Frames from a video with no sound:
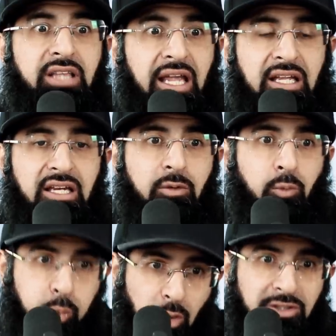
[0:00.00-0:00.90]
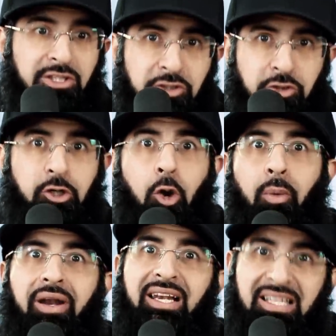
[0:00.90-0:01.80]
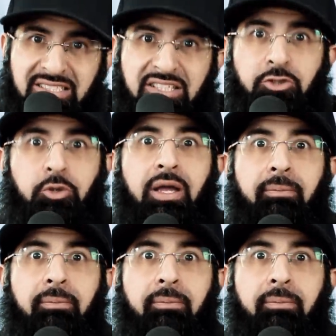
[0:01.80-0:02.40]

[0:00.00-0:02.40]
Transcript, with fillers: they wanted to go and listen to